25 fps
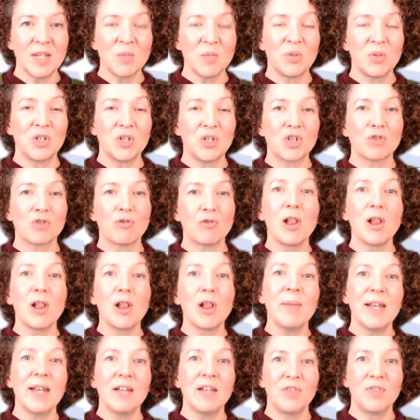
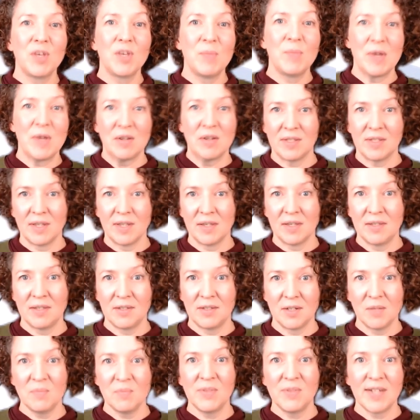patrolmen of the immune
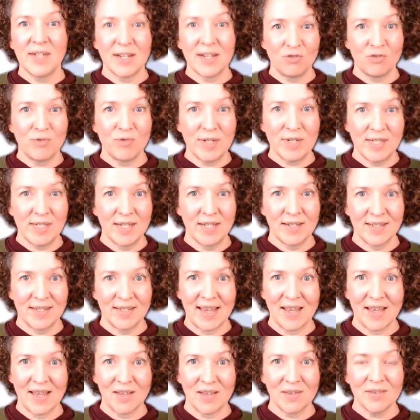system, dendritic
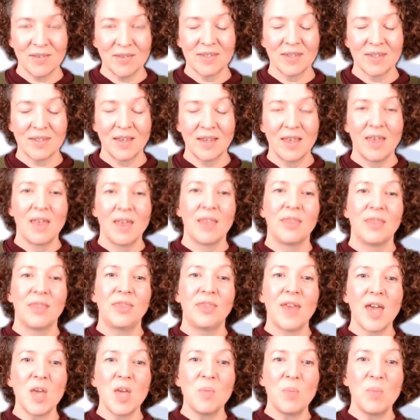cells.
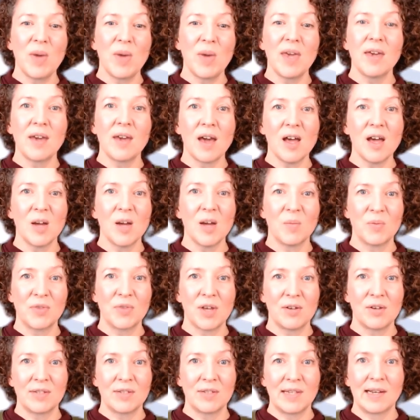They pick up
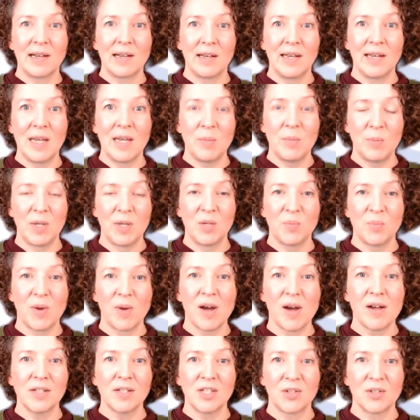those little lipid
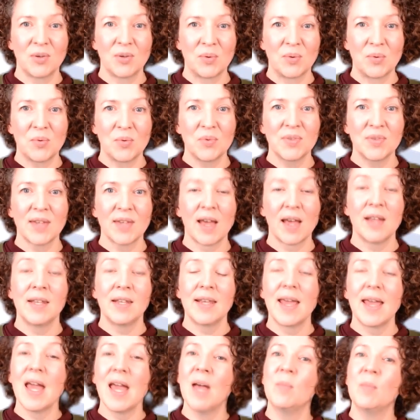particles and
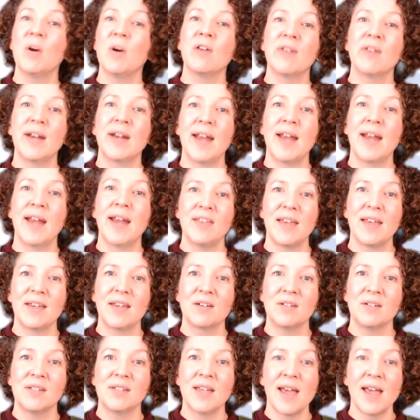the mRNA they
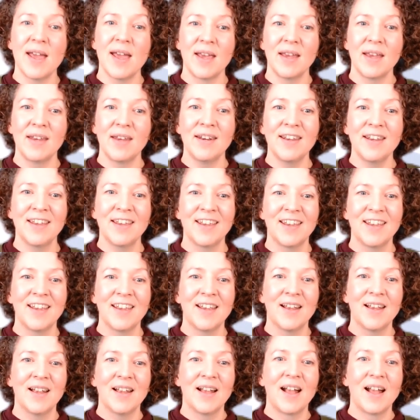contain,
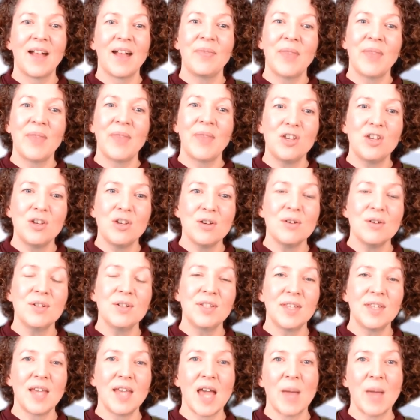and they use
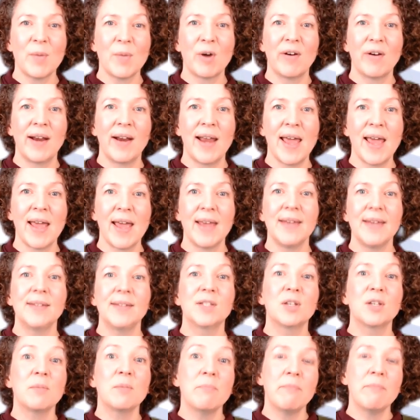the mRNA
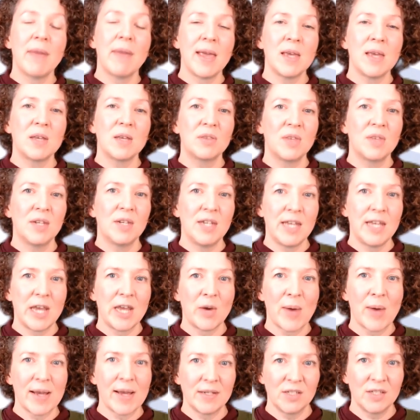to make the
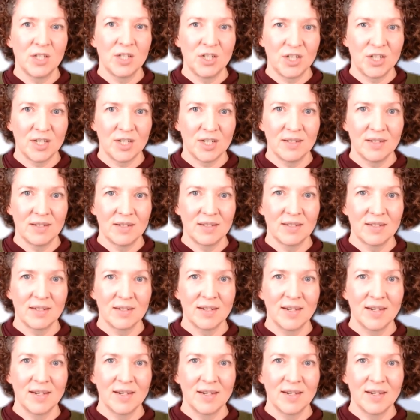neoantigens.